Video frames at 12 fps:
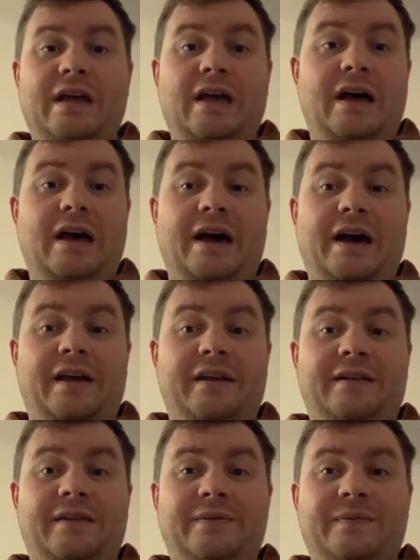
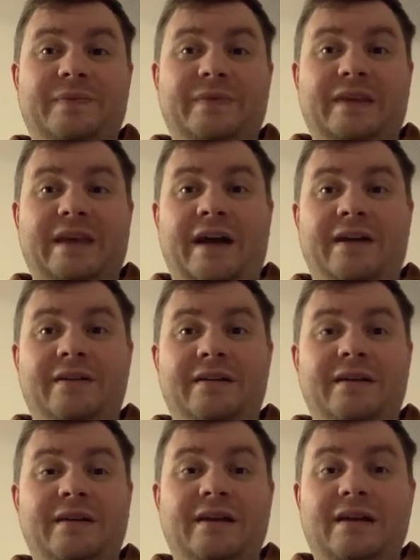And yeah,
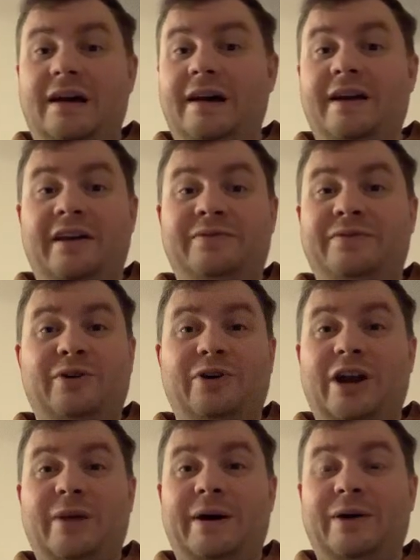I just
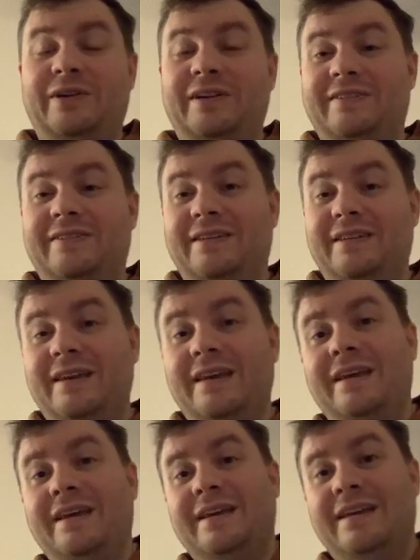forgot about it.
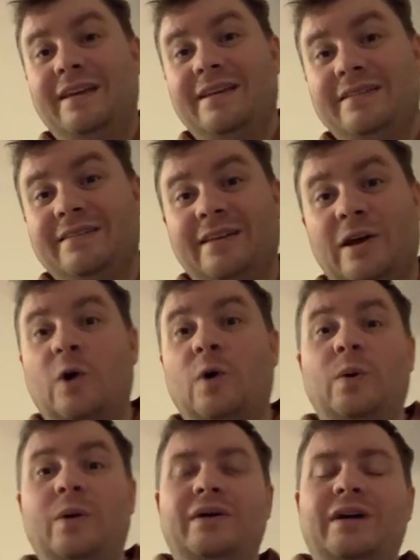
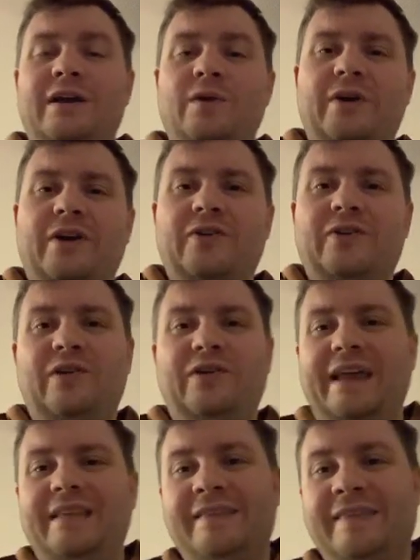So we're going to
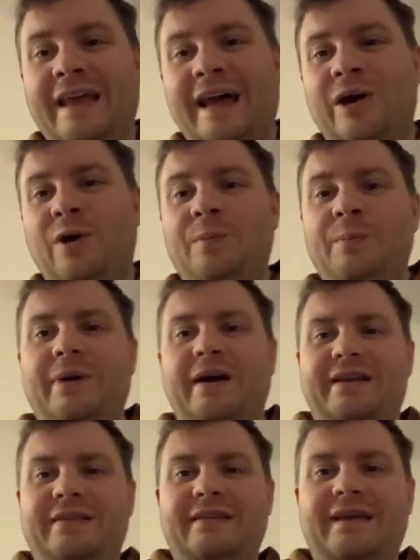look at it now,
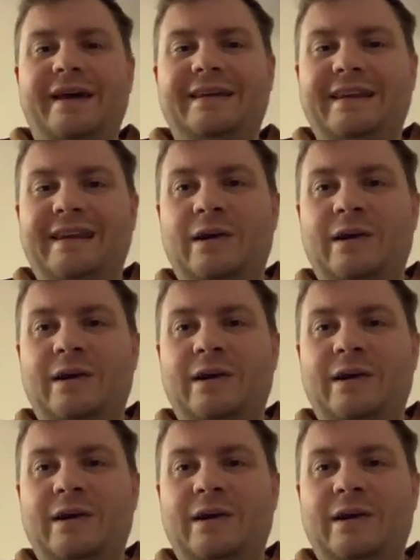but I did a